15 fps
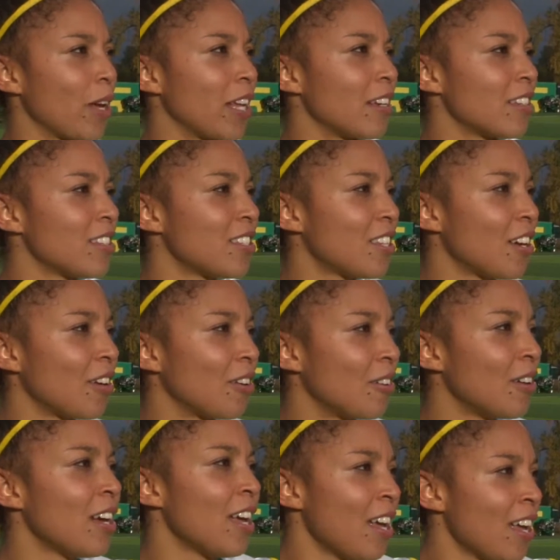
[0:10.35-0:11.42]
Mm-hmm. So,
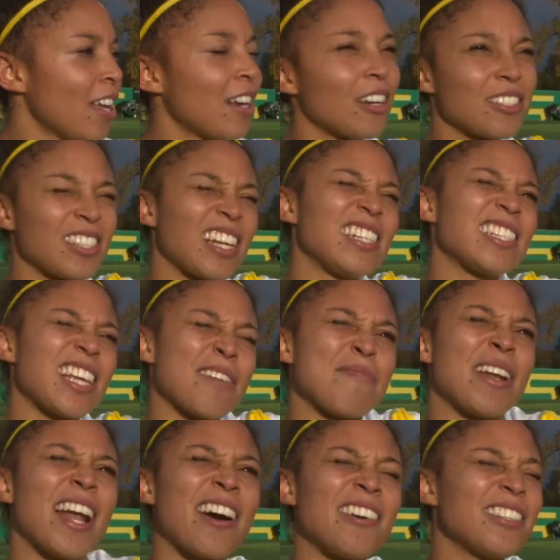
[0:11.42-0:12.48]
you know, sun's
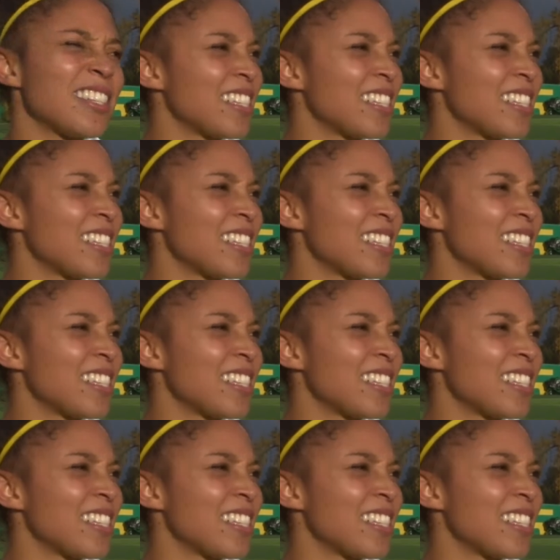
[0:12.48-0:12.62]
coming out.